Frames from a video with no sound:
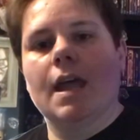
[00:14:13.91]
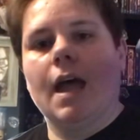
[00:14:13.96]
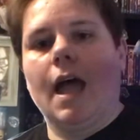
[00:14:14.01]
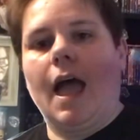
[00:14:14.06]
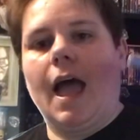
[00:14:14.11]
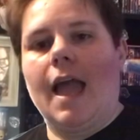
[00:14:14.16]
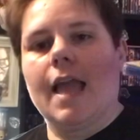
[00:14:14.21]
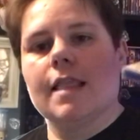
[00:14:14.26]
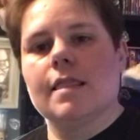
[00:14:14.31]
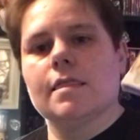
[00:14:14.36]

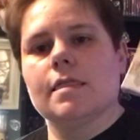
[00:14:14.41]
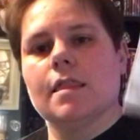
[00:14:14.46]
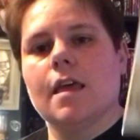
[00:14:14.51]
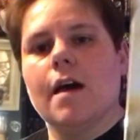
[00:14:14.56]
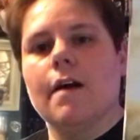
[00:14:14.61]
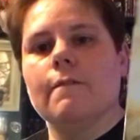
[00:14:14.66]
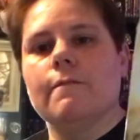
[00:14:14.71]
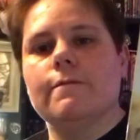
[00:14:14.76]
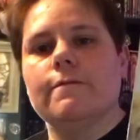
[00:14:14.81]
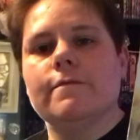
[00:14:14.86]
I
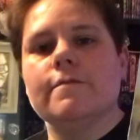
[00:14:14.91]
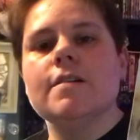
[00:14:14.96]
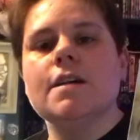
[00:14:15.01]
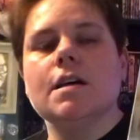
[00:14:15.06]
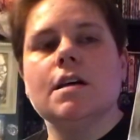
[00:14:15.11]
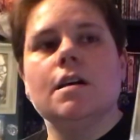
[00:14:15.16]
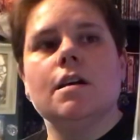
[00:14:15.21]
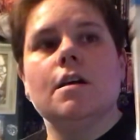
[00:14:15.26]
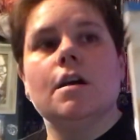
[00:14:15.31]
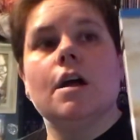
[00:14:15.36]
love
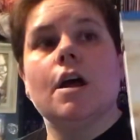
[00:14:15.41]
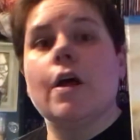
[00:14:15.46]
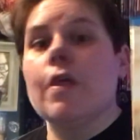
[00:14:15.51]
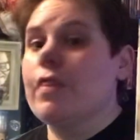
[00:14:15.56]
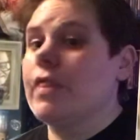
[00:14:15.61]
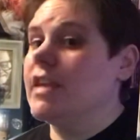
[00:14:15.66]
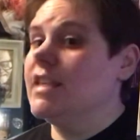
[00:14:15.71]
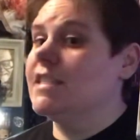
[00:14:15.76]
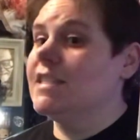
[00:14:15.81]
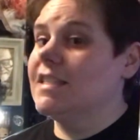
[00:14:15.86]

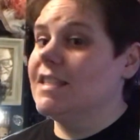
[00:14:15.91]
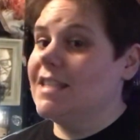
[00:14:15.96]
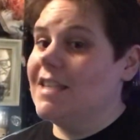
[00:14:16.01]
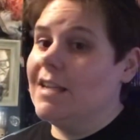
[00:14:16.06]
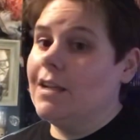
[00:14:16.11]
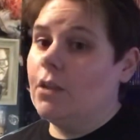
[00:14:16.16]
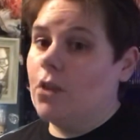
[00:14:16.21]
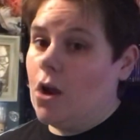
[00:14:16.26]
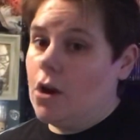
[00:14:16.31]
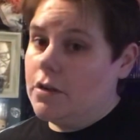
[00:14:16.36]
the
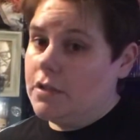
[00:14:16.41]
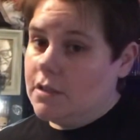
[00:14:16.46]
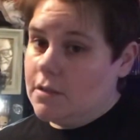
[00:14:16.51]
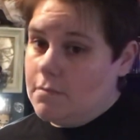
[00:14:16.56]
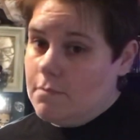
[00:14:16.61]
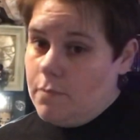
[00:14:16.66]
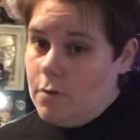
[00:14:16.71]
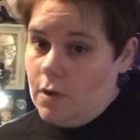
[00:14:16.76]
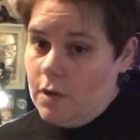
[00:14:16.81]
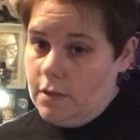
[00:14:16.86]
Stieg
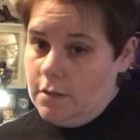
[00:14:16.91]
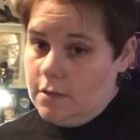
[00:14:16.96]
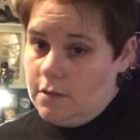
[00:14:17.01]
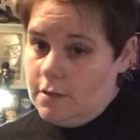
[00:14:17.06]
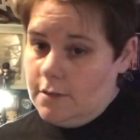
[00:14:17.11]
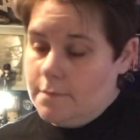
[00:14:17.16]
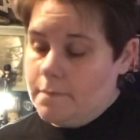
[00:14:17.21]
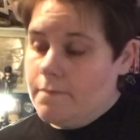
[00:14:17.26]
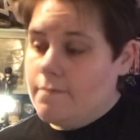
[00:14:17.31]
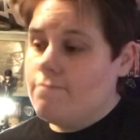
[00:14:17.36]
Larsson
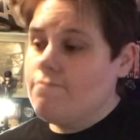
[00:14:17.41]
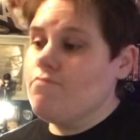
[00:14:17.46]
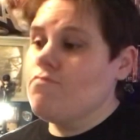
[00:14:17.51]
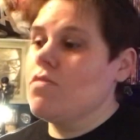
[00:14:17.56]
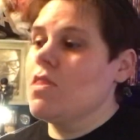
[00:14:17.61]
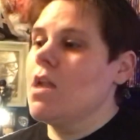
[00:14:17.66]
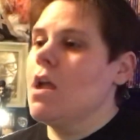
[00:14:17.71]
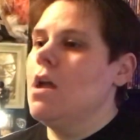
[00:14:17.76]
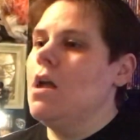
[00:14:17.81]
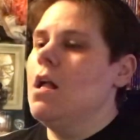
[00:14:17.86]
books.
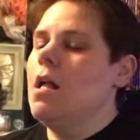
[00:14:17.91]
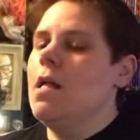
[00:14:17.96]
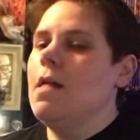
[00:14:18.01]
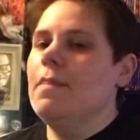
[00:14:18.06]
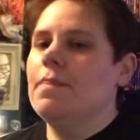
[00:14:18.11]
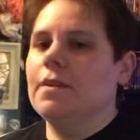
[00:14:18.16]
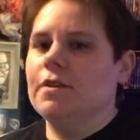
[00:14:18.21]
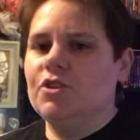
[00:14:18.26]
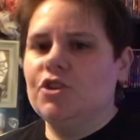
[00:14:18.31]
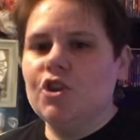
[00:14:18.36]

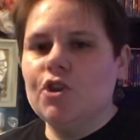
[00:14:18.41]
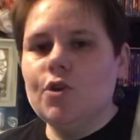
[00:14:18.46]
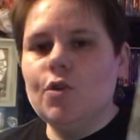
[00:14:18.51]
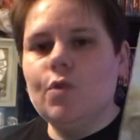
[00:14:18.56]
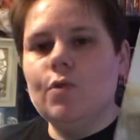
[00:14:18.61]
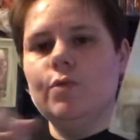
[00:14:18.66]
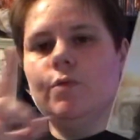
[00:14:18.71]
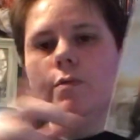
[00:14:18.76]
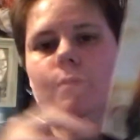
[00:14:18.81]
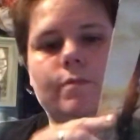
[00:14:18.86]
The
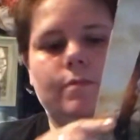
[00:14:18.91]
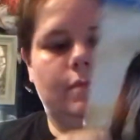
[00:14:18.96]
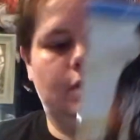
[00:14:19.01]
two,